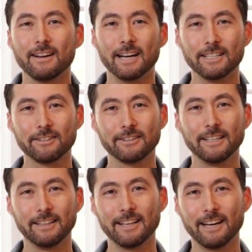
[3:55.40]
Another
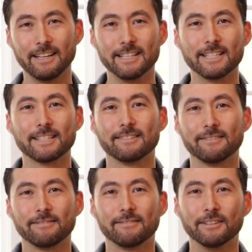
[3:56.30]
thing that is
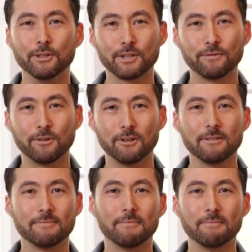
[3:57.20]
useful